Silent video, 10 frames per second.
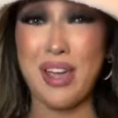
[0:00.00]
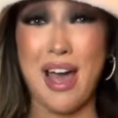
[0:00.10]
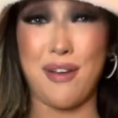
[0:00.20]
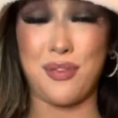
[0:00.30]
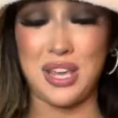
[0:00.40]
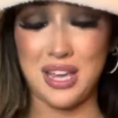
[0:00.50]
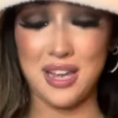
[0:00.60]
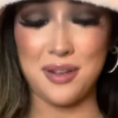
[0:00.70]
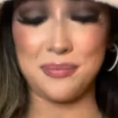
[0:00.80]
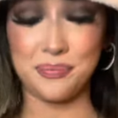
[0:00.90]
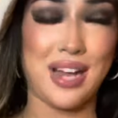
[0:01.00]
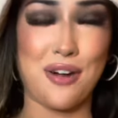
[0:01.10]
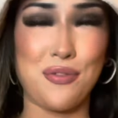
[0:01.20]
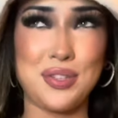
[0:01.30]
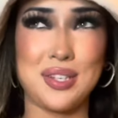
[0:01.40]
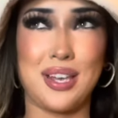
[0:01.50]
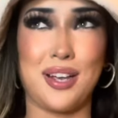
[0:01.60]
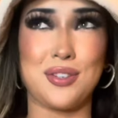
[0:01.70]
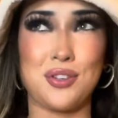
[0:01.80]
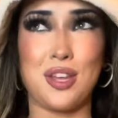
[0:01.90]
heavy. I don't know if it's a
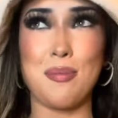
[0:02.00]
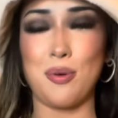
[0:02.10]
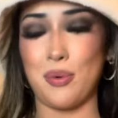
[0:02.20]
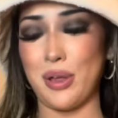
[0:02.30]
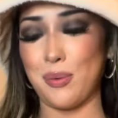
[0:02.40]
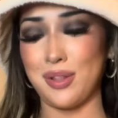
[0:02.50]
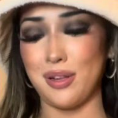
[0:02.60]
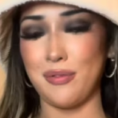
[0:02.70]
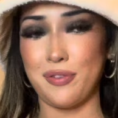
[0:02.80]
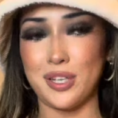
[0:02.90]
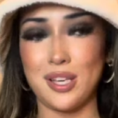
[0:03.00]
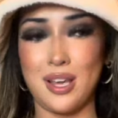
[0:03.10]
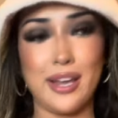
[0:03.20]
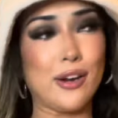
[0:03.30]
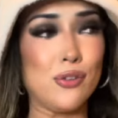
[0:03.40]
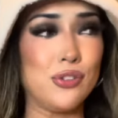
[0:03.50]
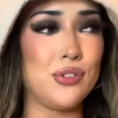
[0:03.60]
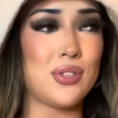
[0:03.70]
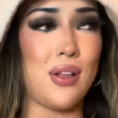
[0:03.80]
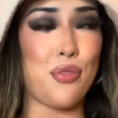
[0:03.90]
Cancer thing, but like we love fucking
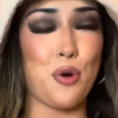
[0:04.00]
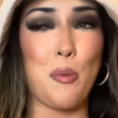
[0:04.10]
candles and throw